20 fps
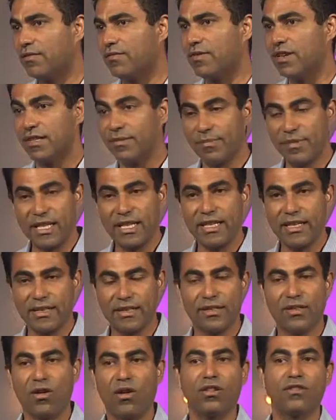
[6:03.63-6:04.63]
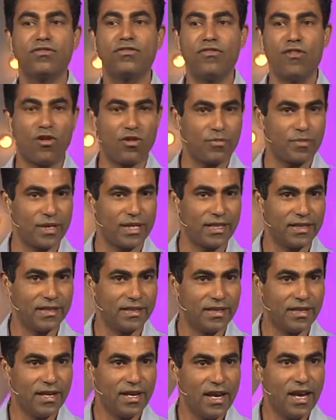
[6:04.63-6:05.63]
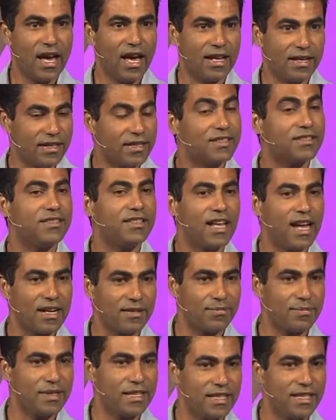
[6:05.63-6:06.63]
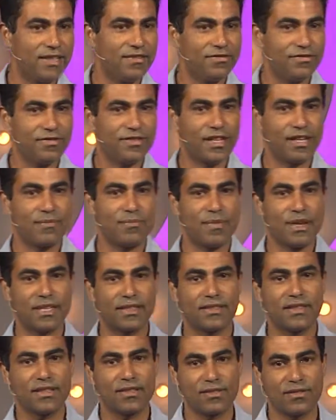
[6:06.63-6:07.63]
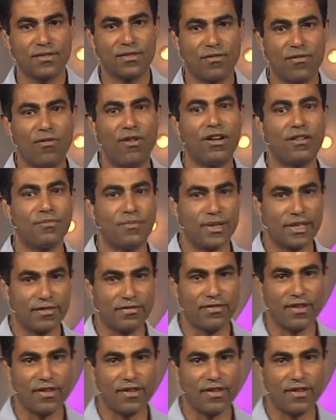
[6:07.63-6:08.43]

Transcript: with me, not for me. And it's that belief that makes us one big